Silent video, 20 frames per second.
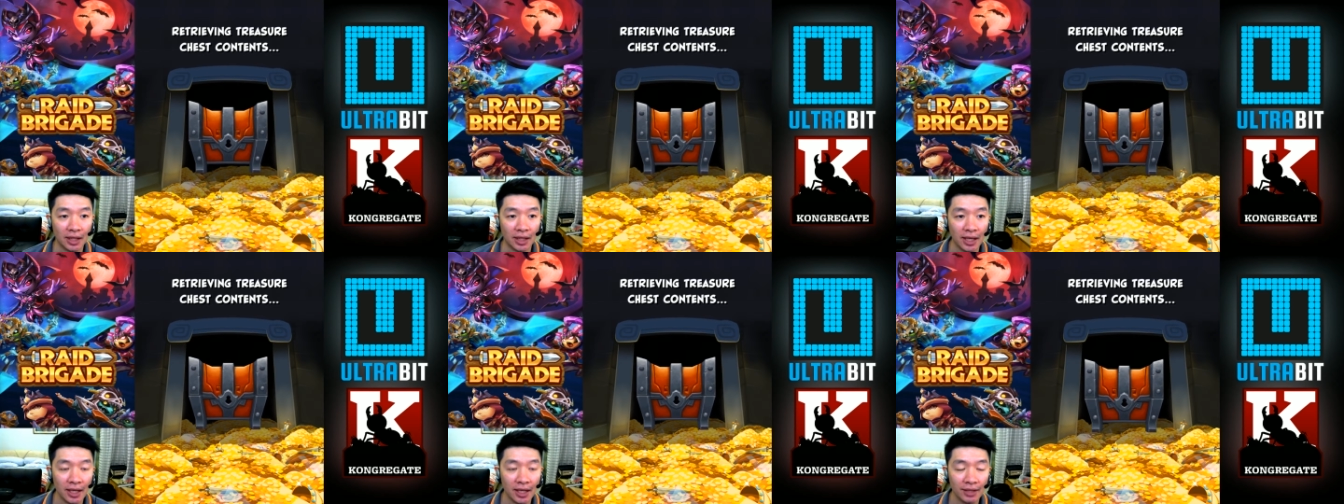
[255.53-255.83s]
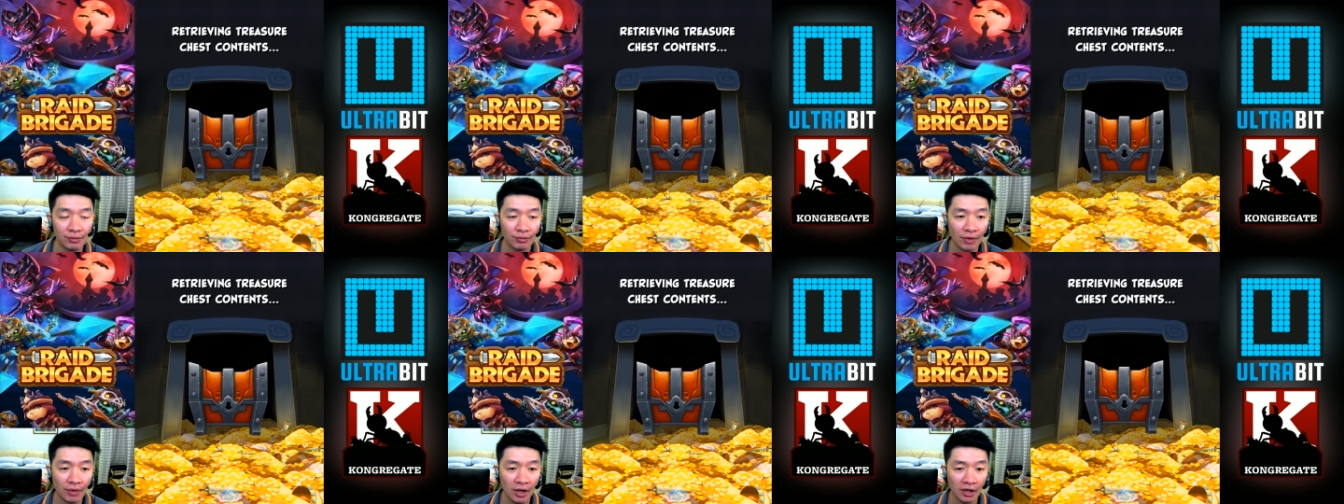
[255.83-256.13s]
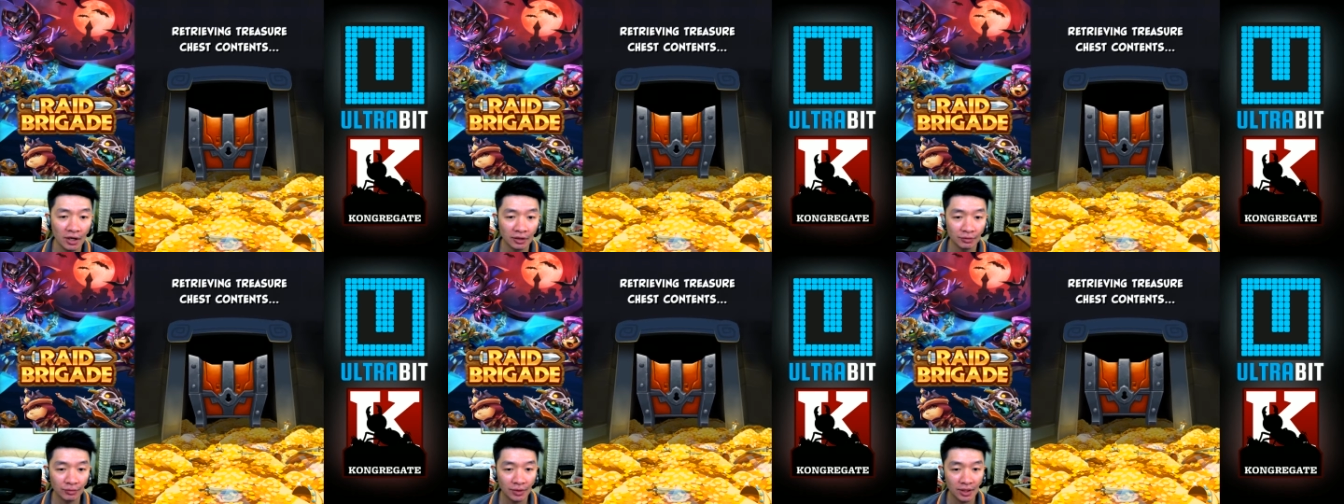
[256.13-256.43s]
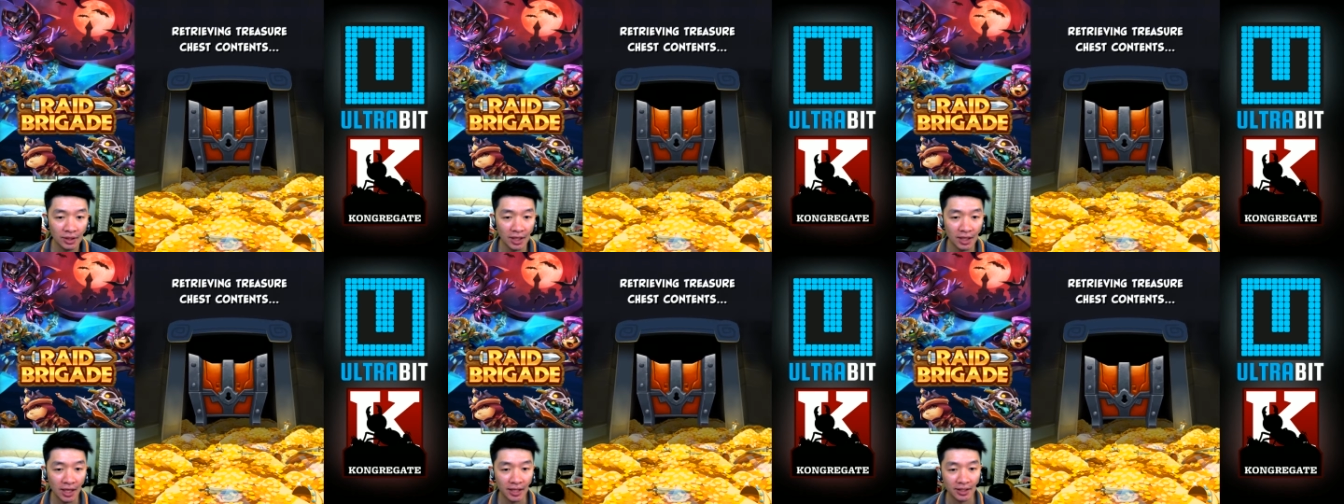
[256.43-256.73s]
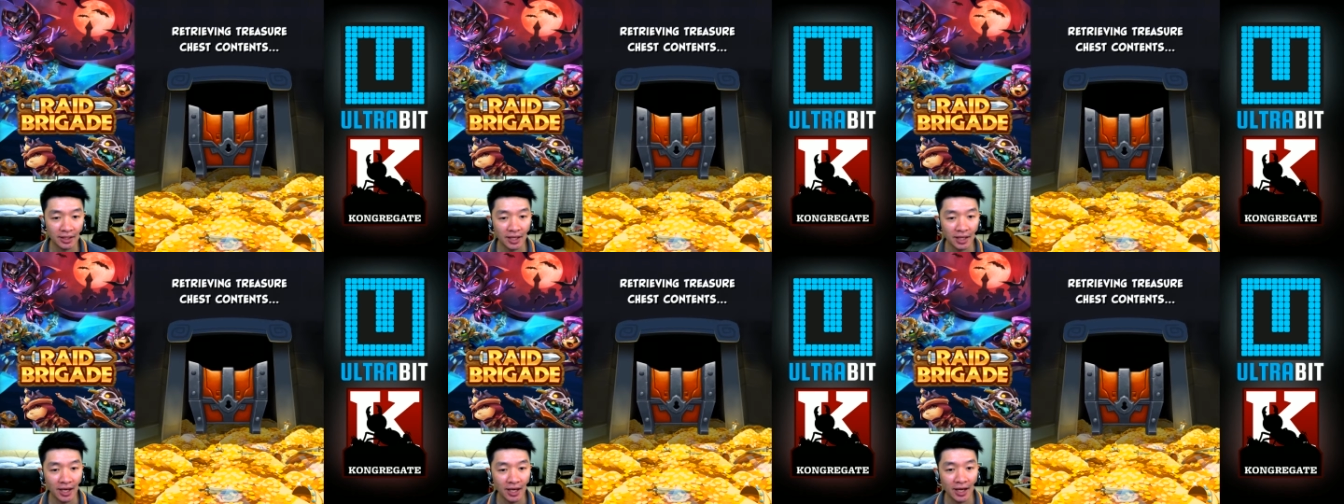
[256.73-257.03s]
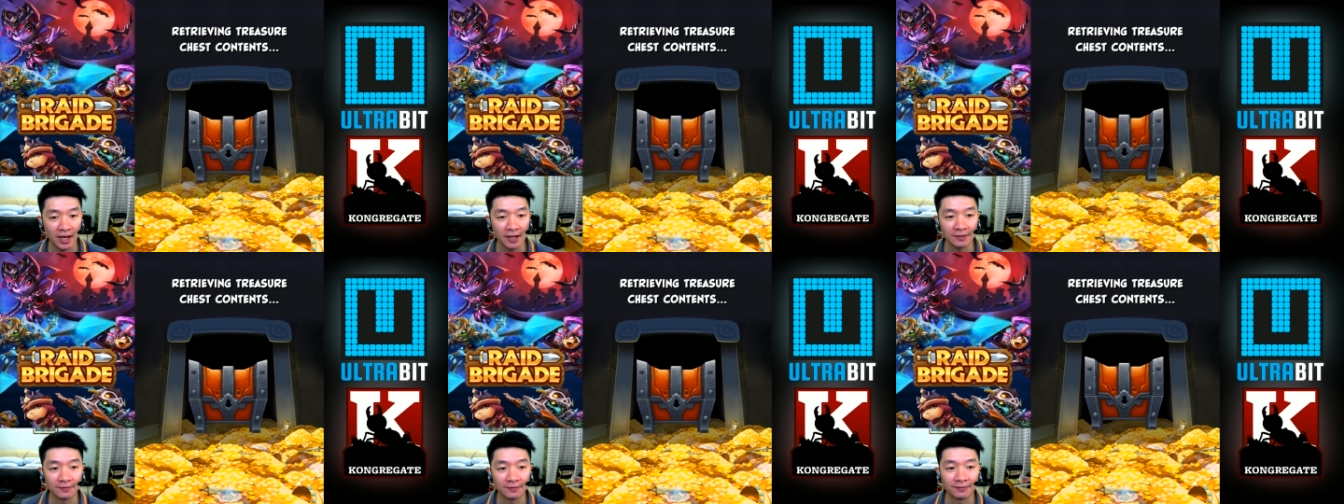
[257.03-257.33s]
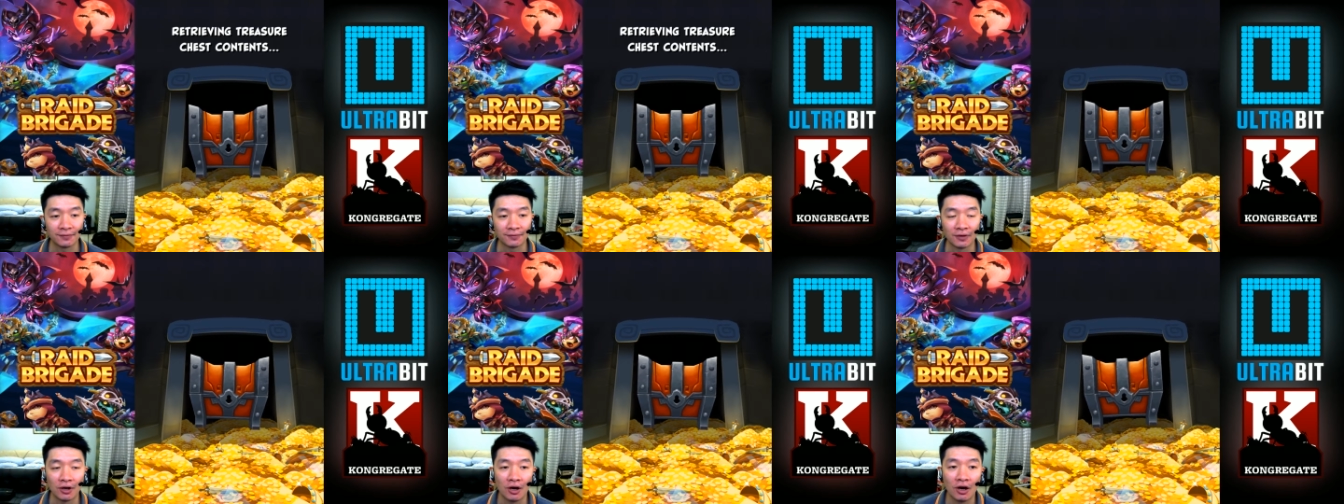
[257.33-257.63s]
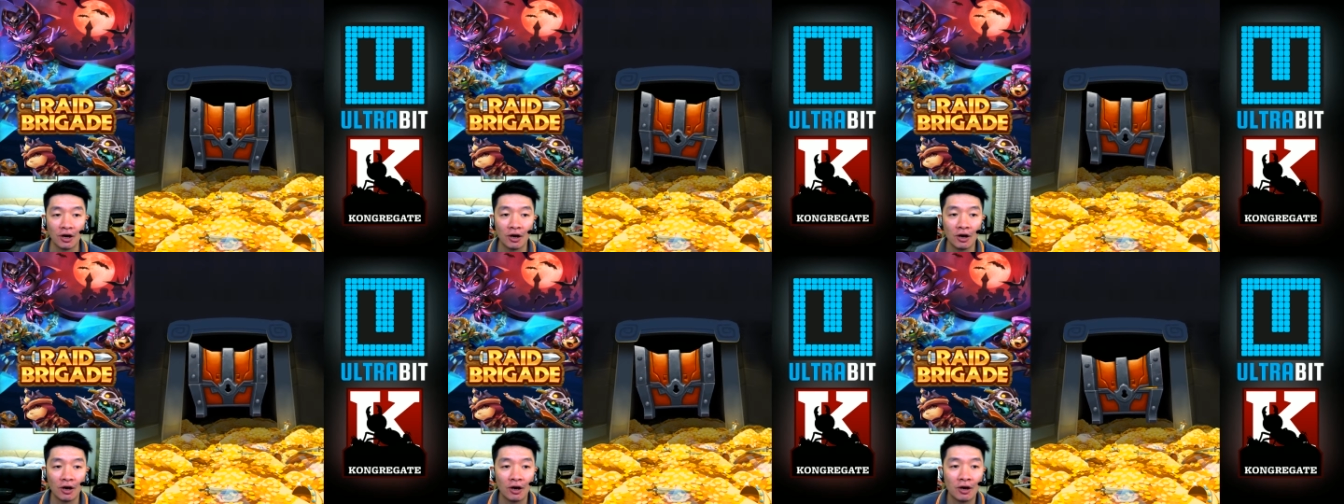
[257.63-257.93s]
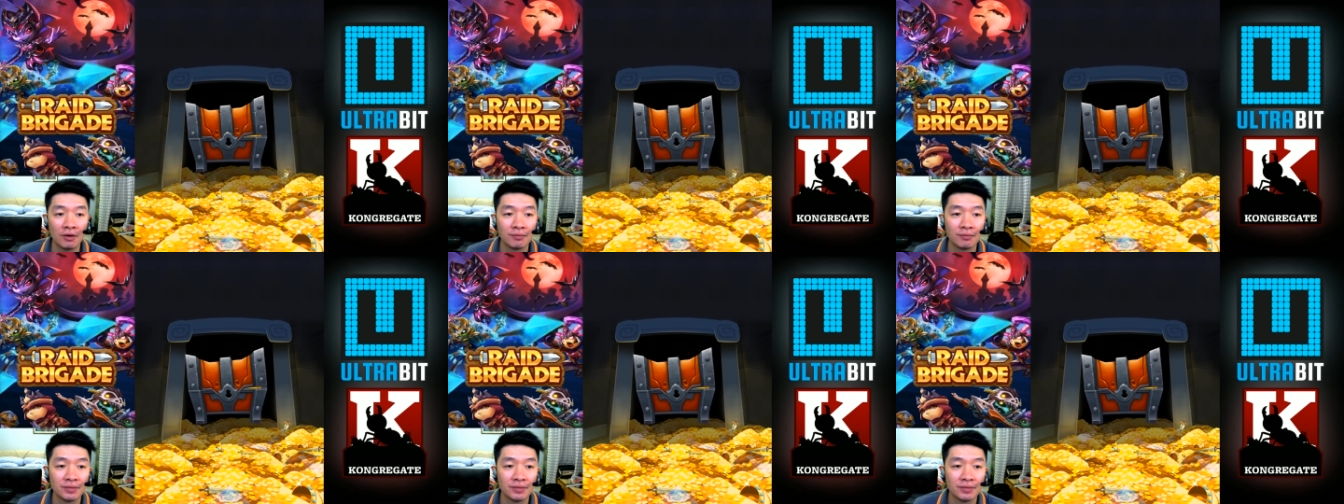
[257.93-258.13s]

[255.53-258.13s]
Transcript: And what will I get from